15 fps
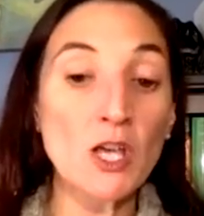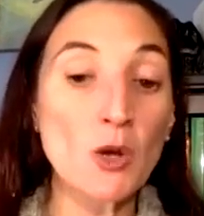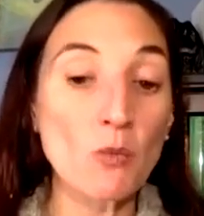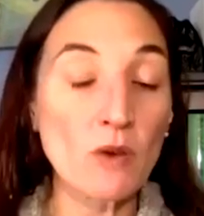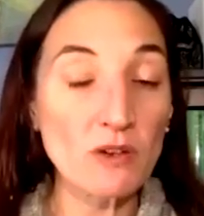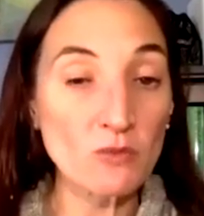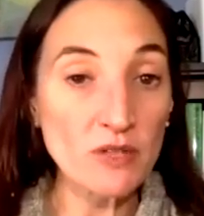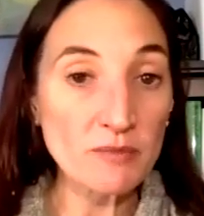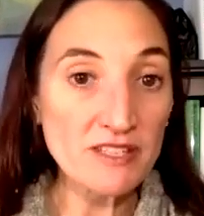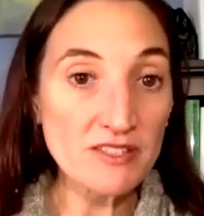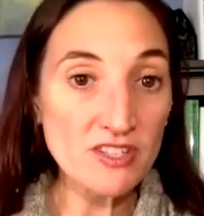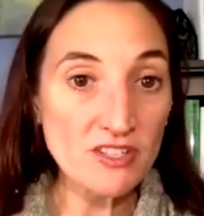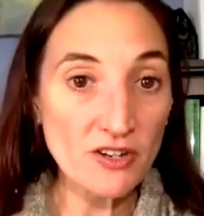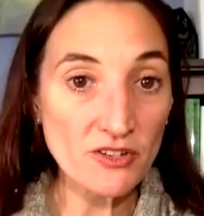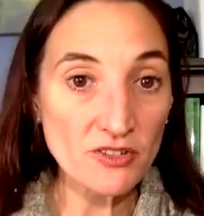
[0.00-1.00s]
When women
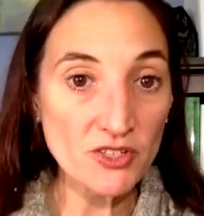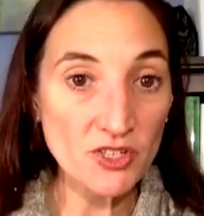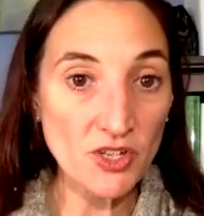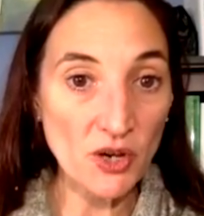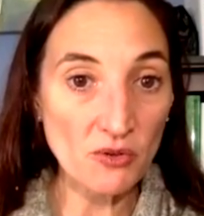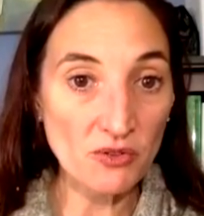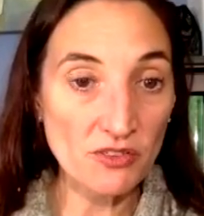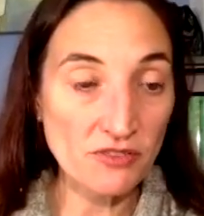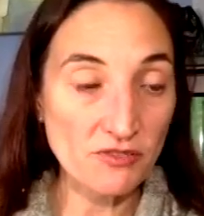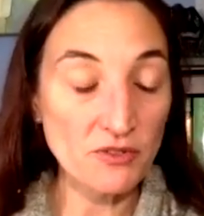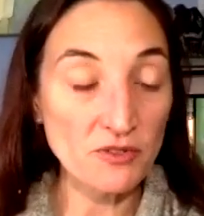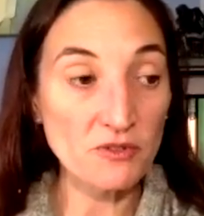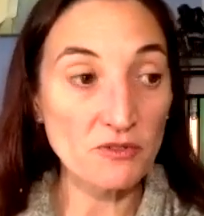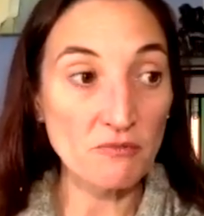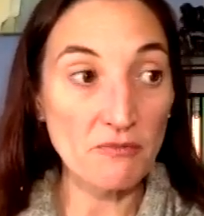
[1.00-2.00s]
start to go
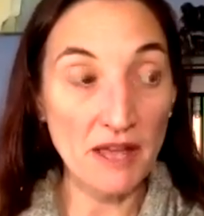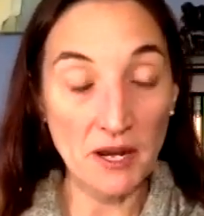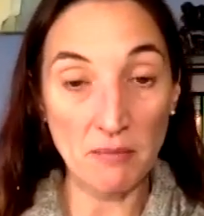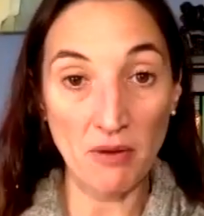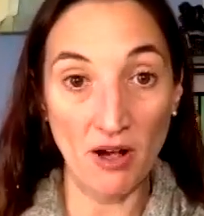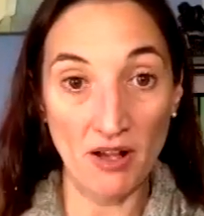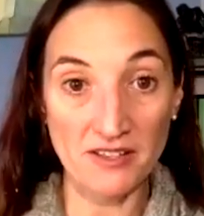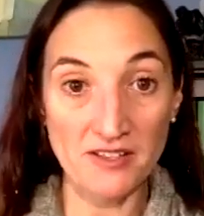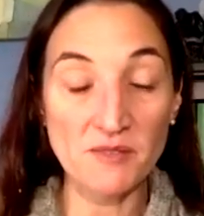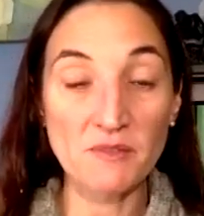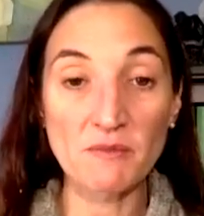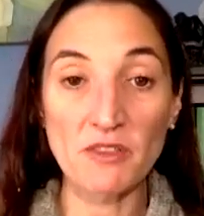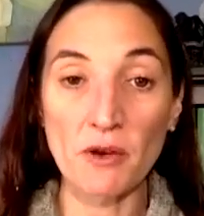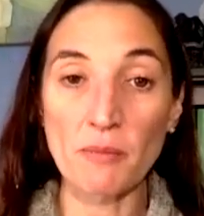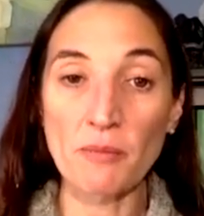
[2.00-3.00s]
through menopause,
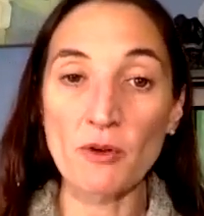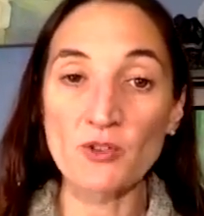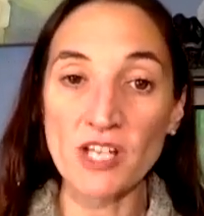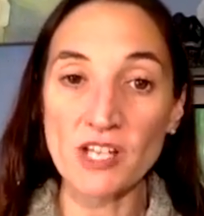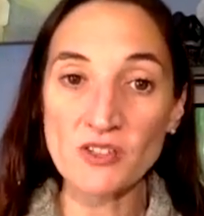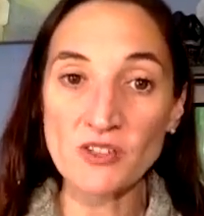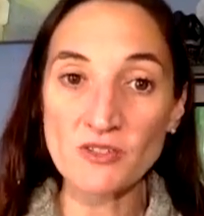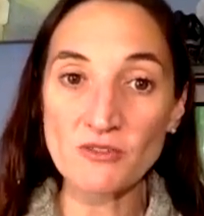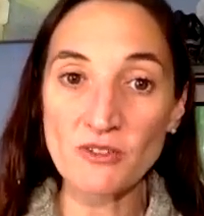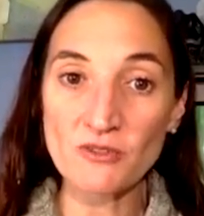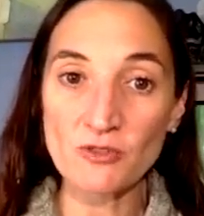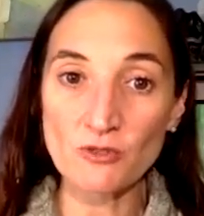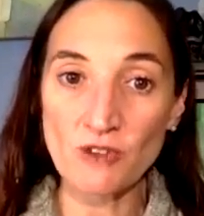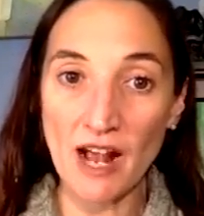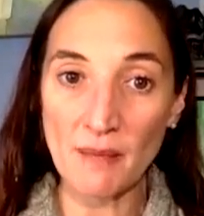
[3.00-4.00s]
their progesterone
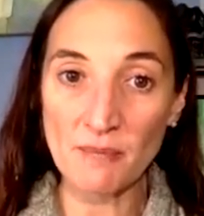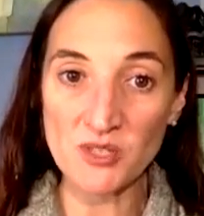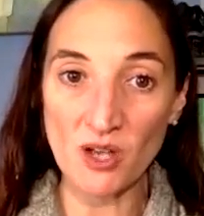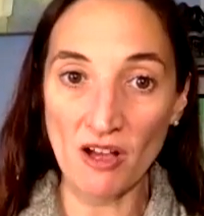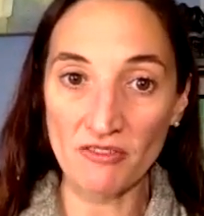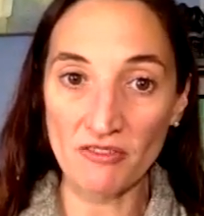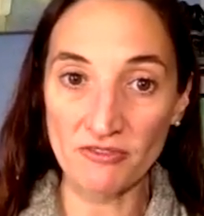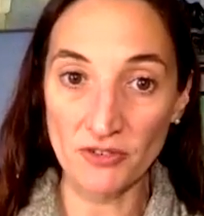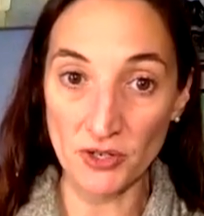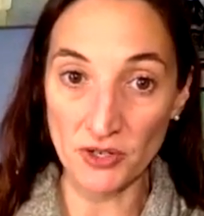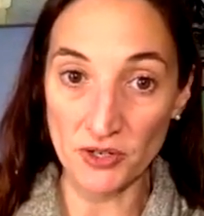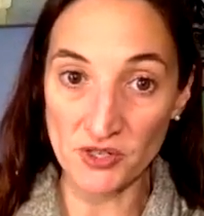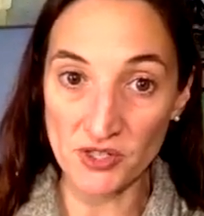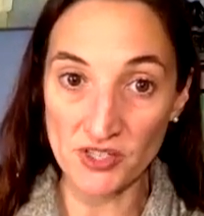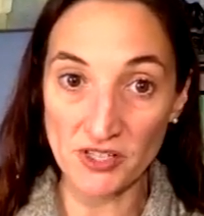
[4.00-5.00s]
drops off
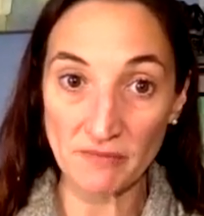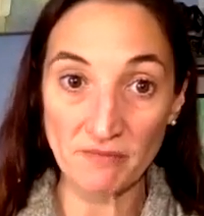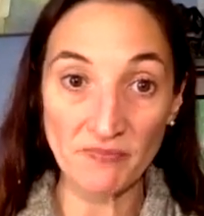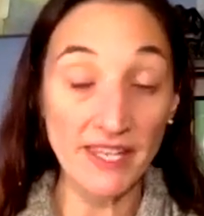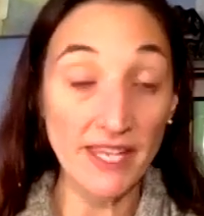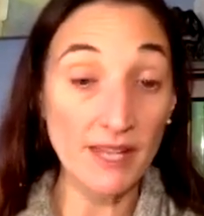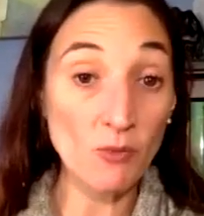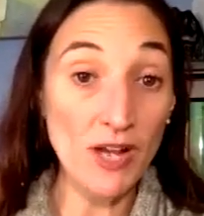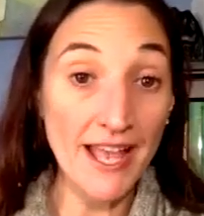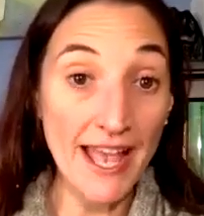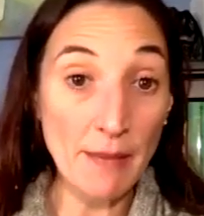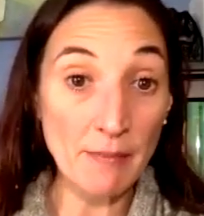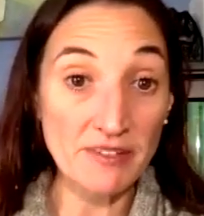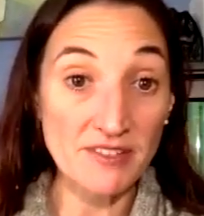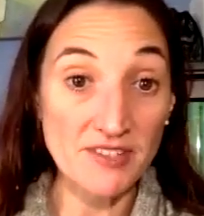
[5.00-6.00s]
first. And what
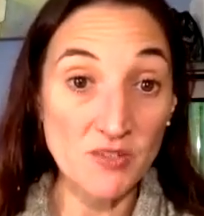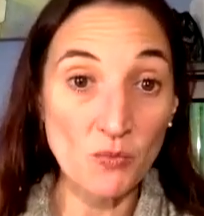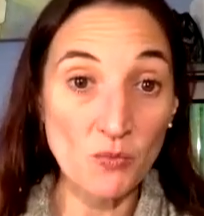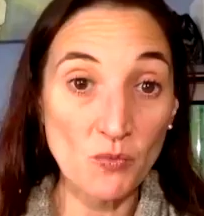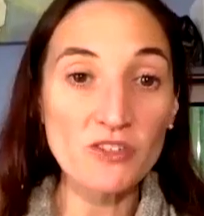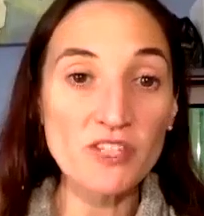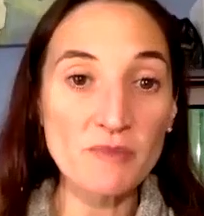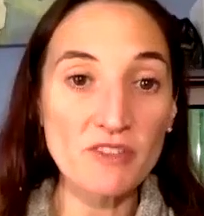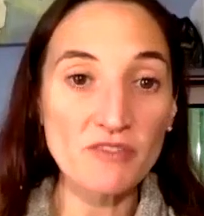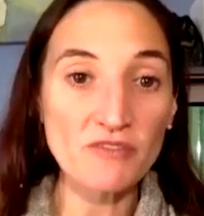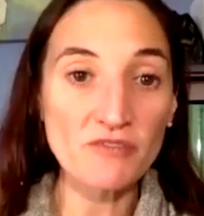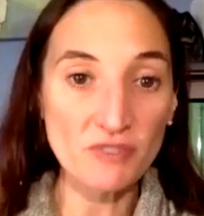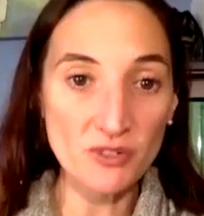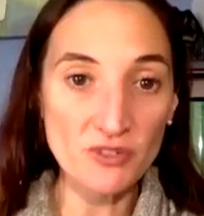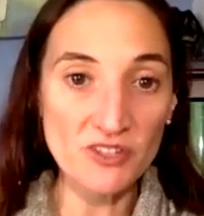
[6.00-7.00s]
happens? What are some of the
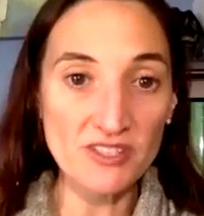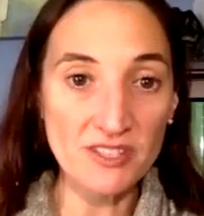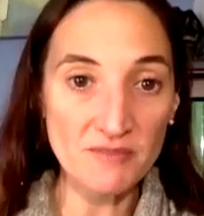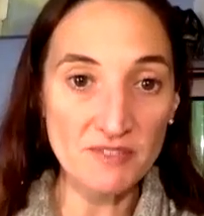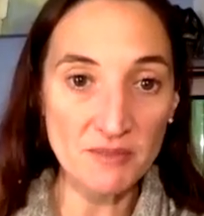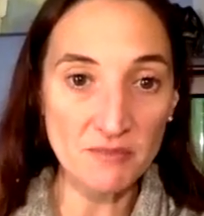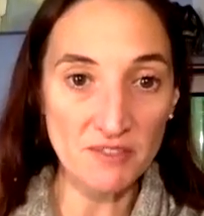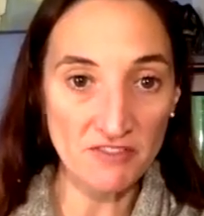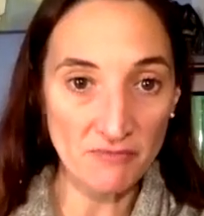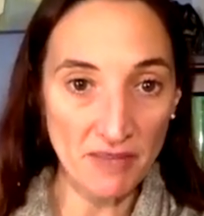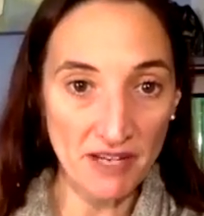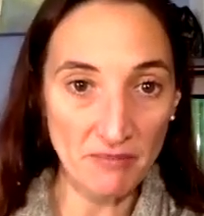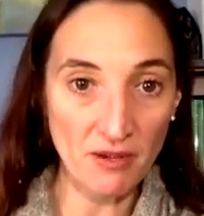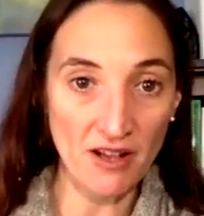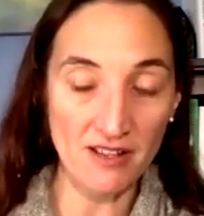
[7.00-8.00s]
first symptoms of
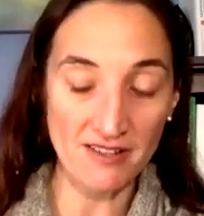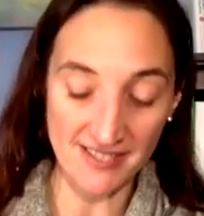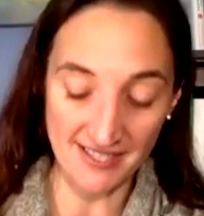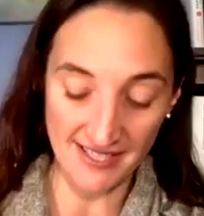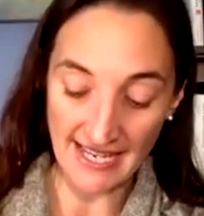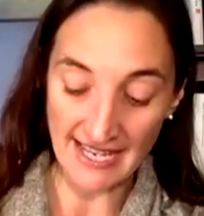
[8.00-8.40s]
menopause?